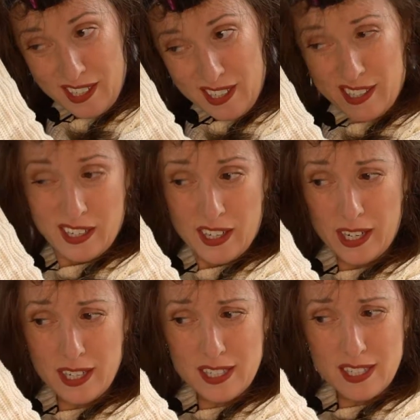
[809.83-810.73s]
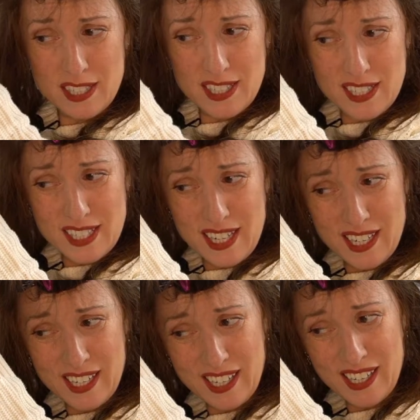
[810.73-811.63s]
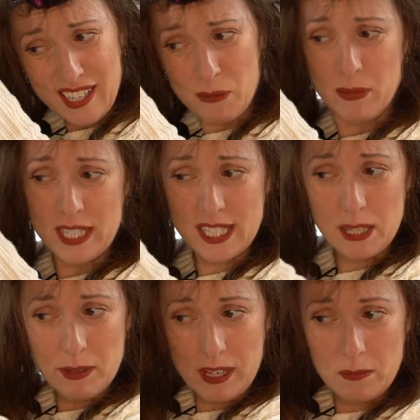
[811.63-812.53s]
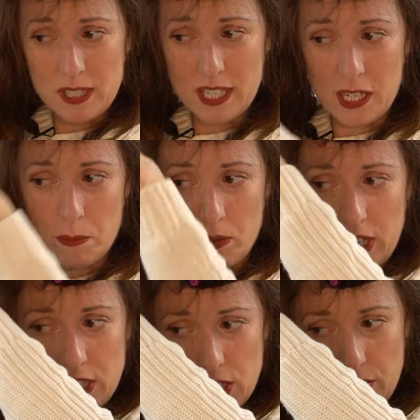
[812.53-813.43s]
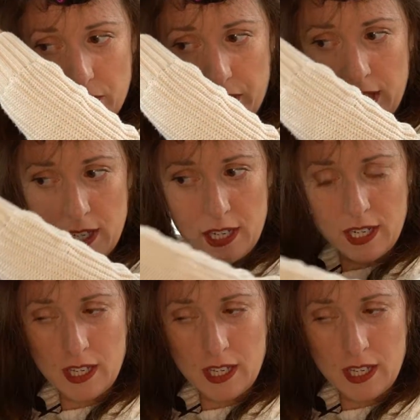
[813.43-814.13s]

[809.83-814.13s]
All right, this is messy, but I'm just gonna brush through it